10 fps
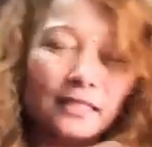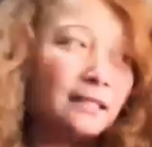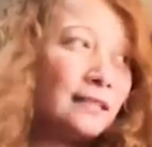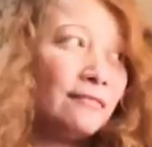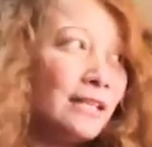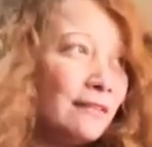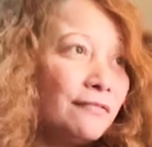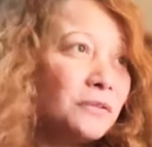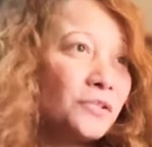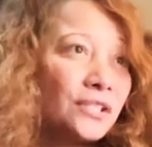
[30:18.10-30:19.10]
Even if
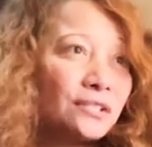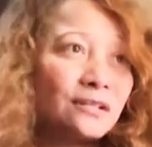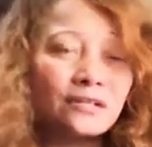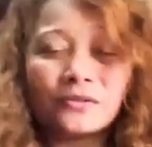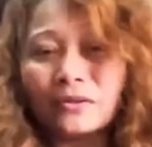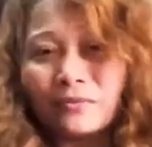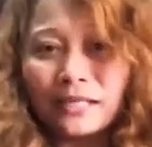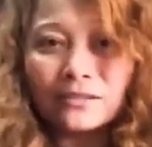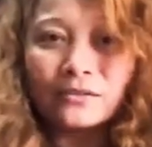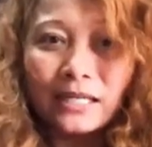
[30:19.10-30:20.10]
you just go to a
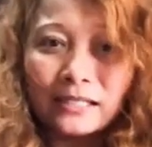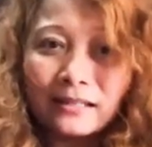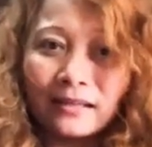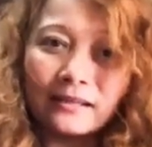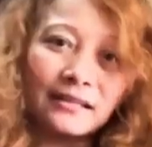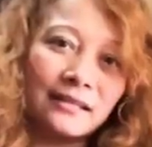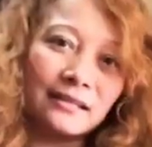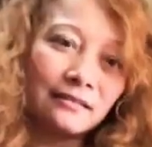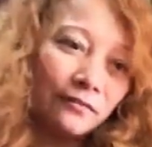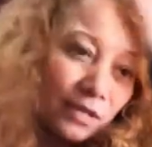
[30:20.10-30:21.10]
restaurant and
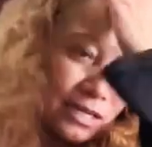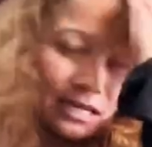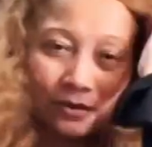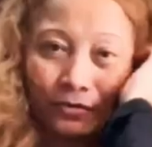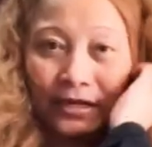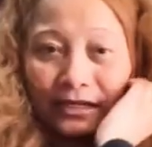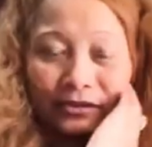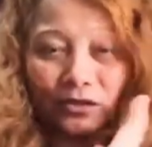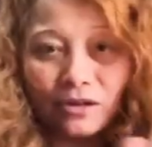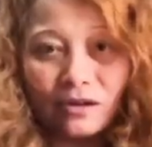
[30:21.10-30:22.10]
eat for an hour
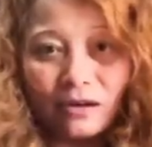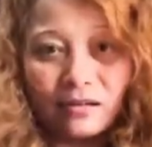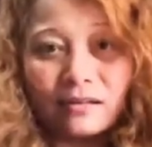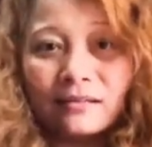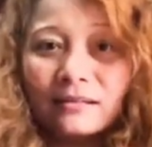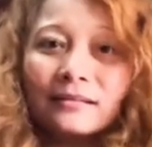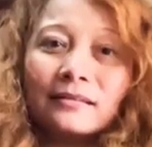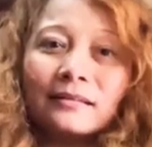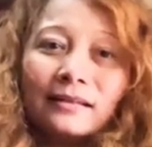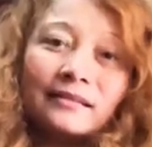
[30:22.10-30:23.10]
and talk,
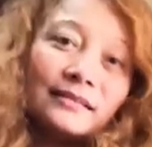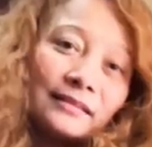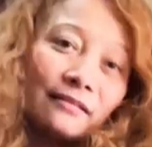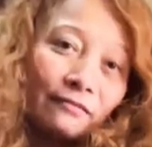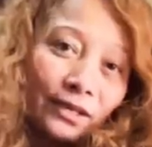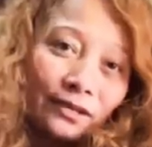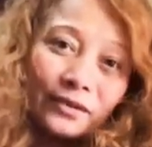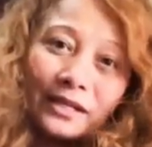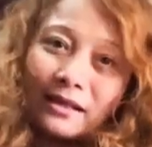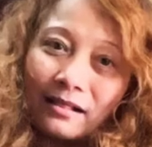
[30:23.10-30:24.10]
it's
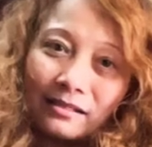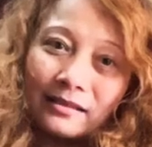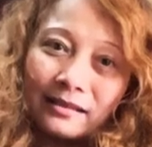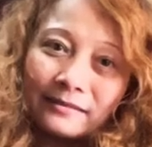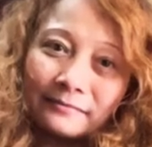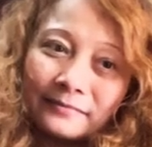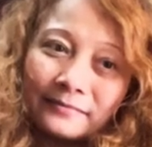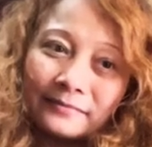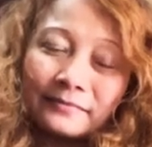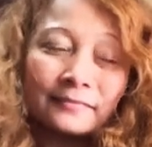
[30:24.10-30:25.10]
very healthy.
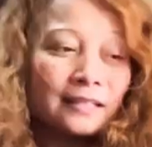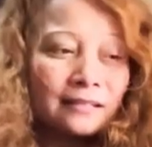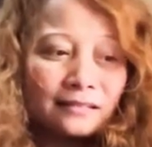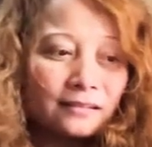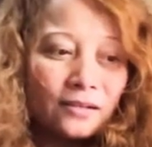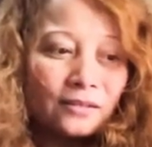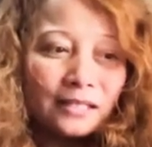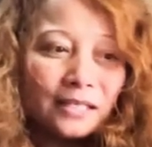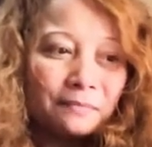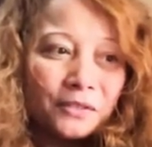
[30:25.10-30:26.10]
Don't
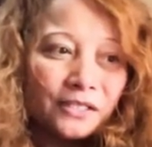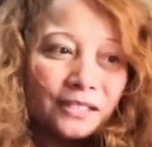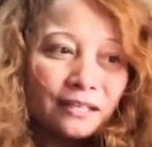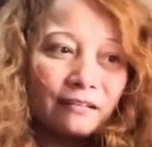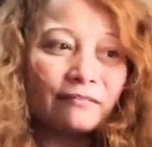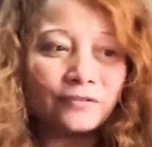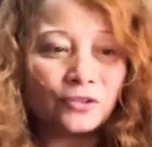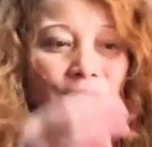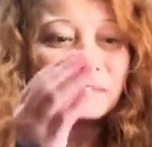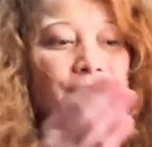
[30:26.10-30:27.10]
keep yourself
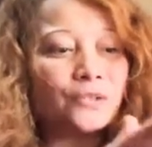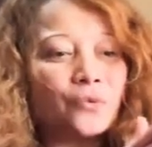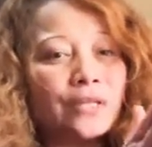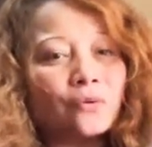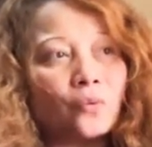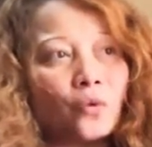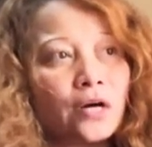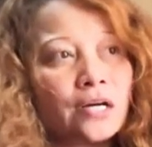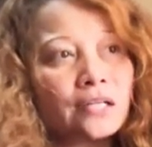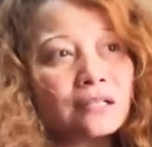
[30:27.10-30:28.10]
just between
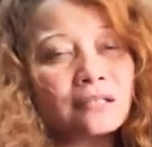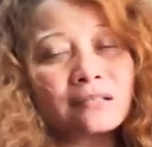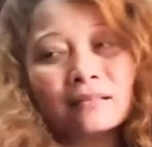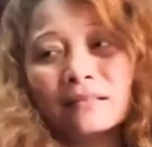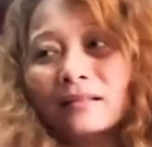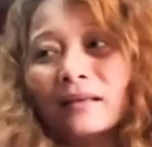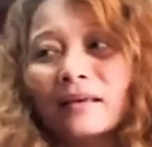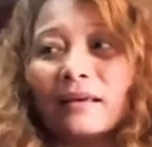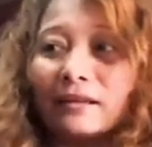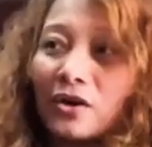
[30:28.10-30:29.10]
work
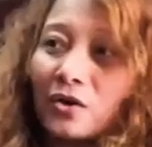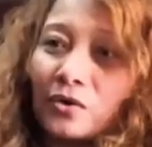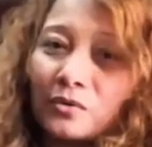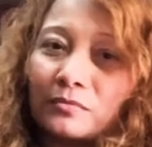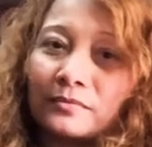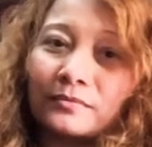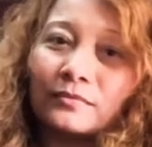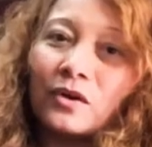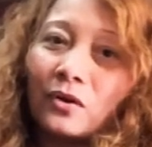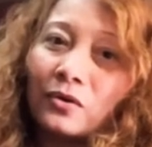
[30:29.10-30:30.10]
and home,
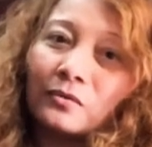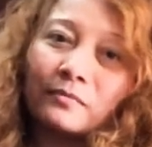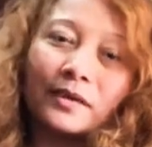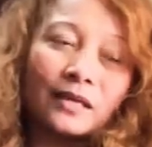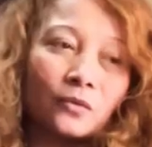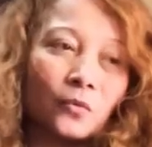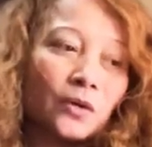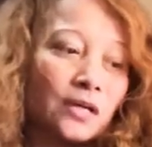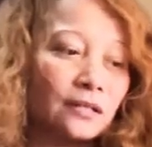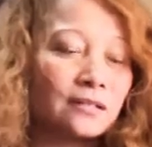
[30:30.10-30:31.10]
home and
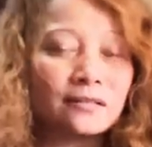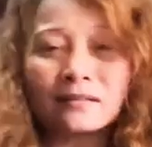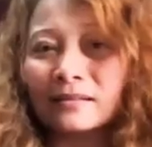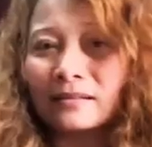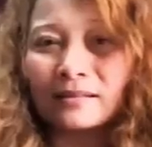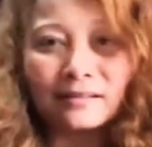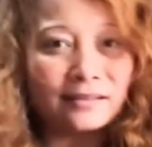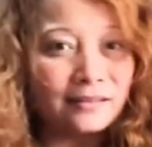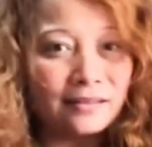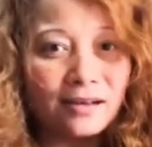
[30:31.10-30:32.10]
work.
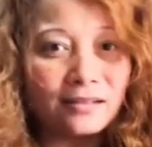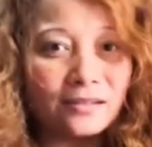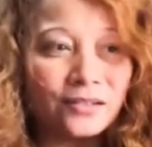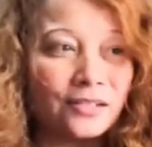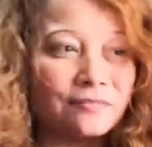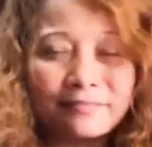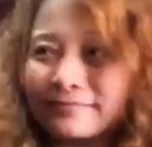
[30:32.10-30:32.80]
It's not good.